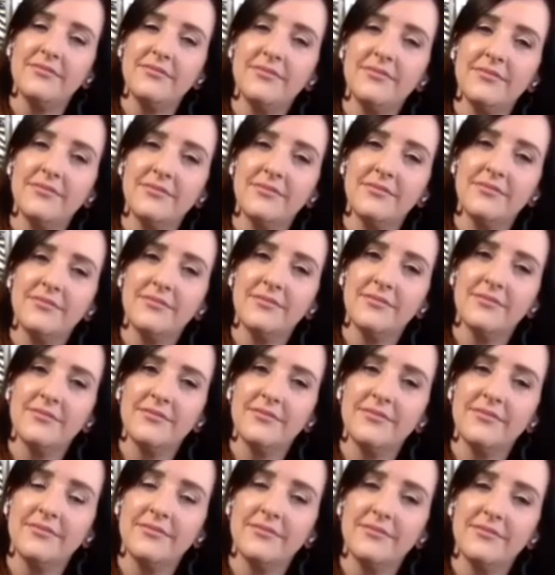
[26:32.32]

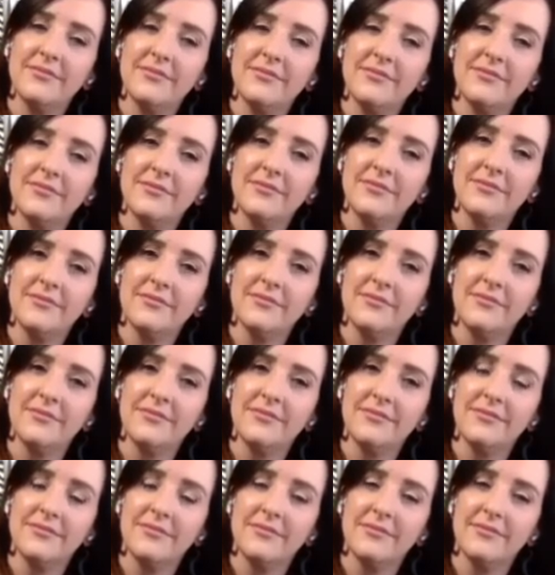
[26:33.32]

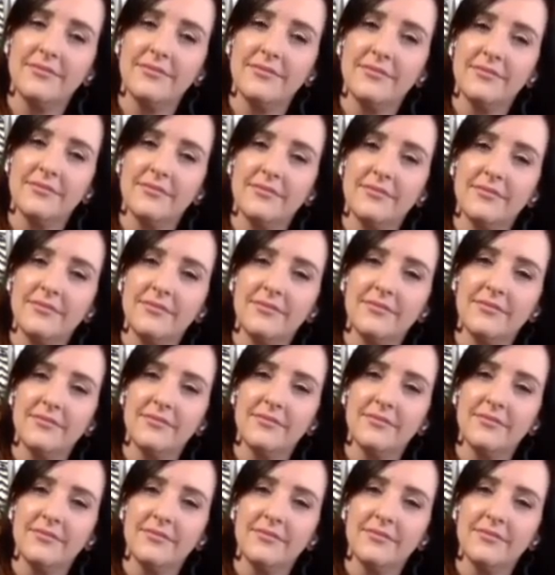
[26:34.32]
(not speaking)